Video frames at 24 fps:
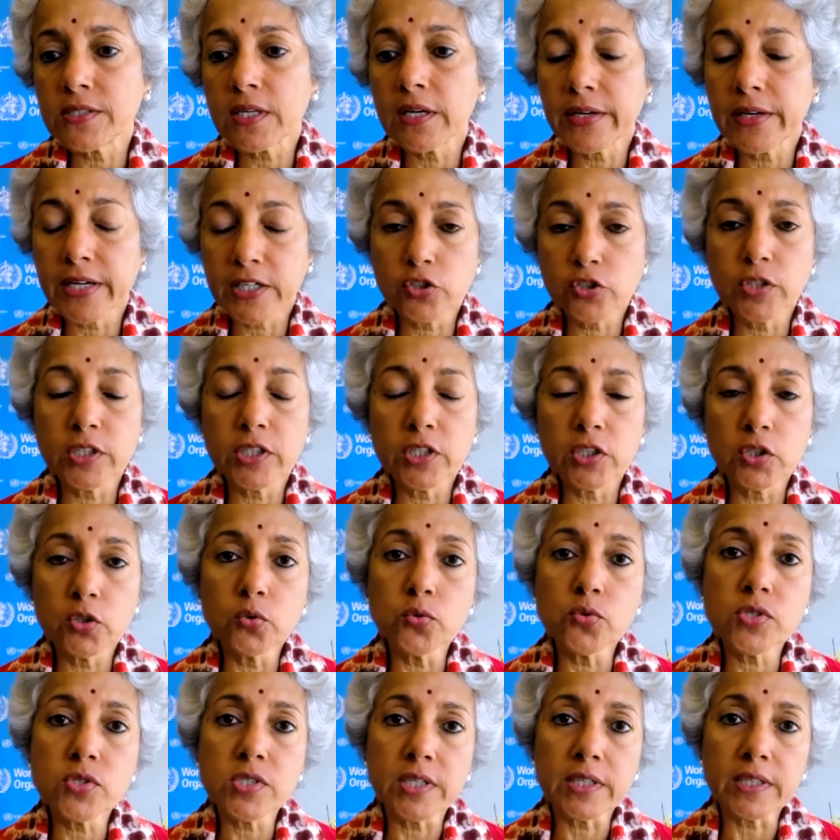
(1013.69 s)
are actually
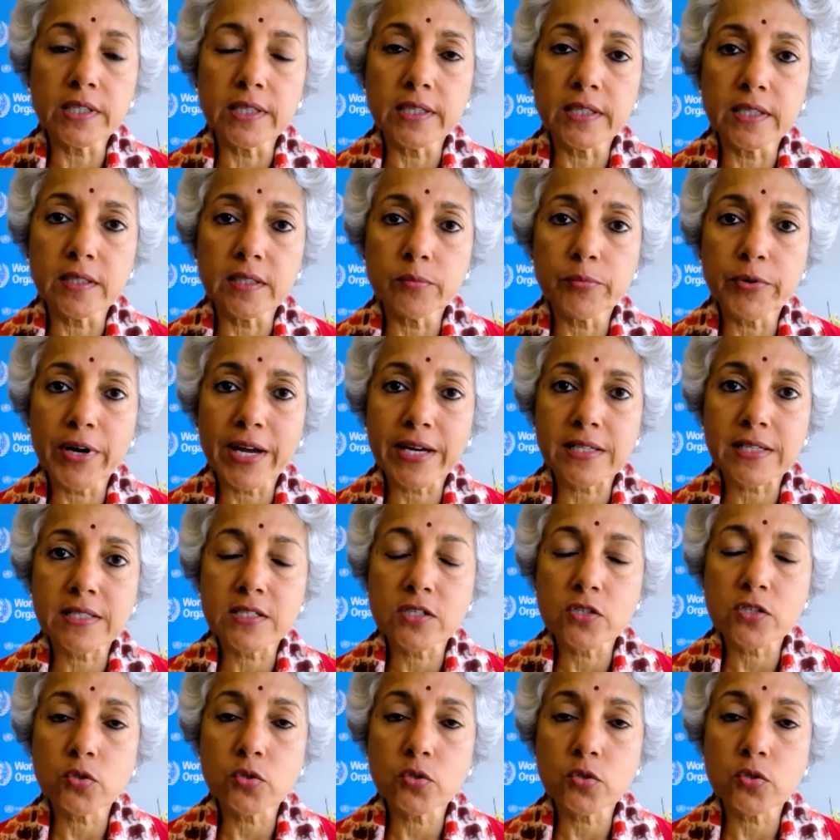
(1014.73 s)
used in clinical practice.